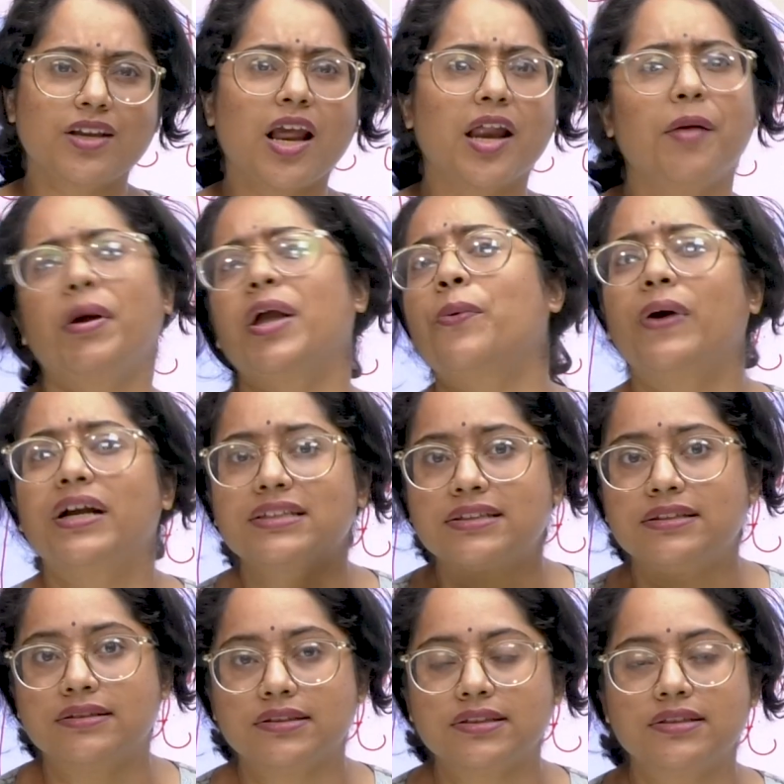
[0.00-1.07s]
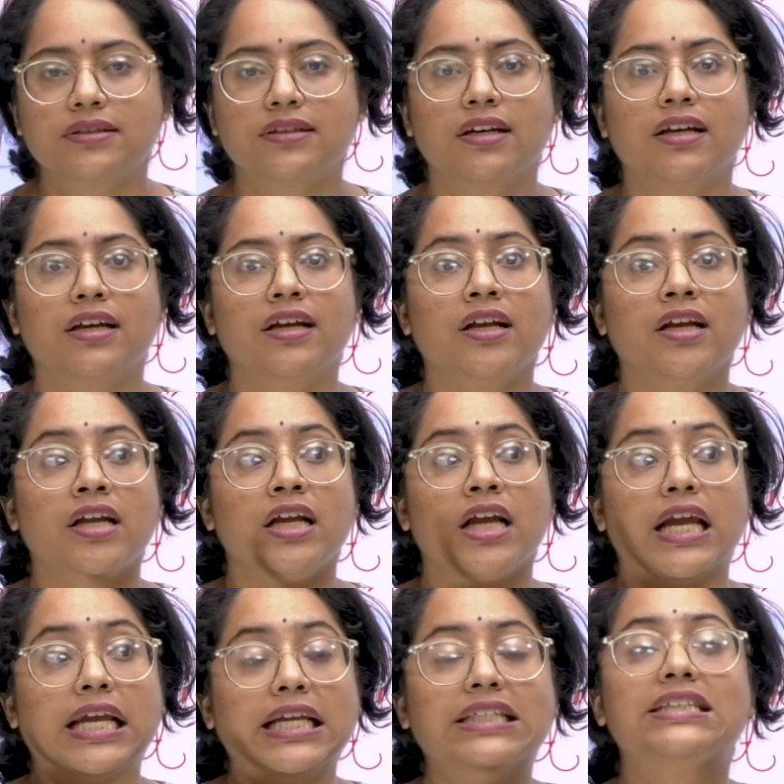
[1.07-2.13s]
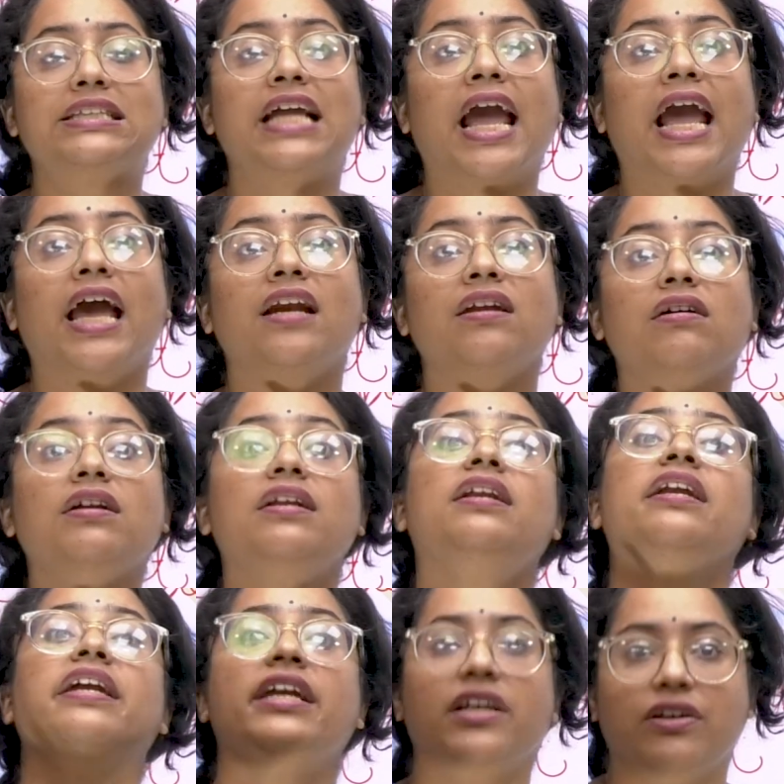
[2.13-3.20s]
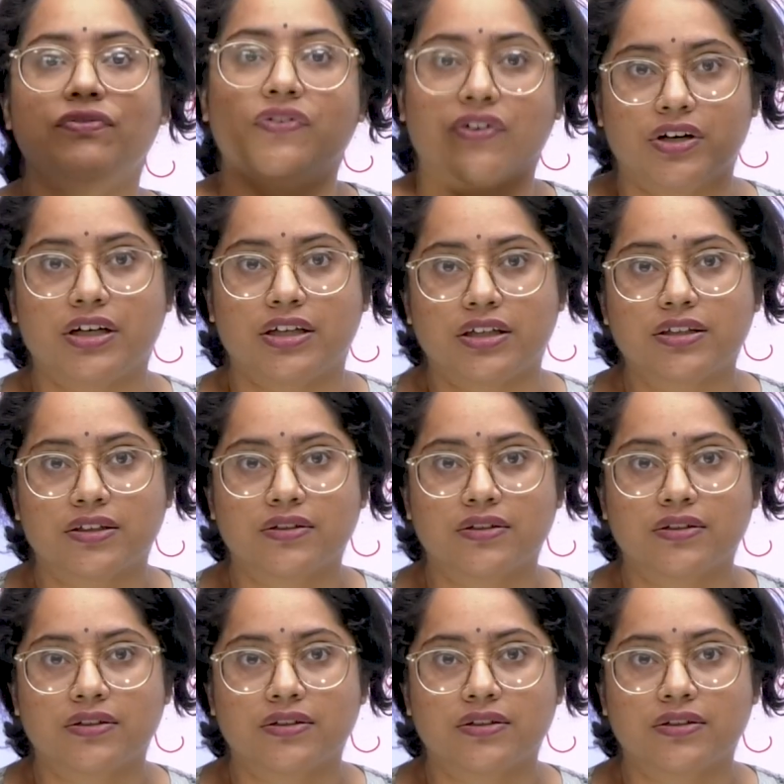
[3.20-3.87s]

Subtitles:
Now my question is there a need for it?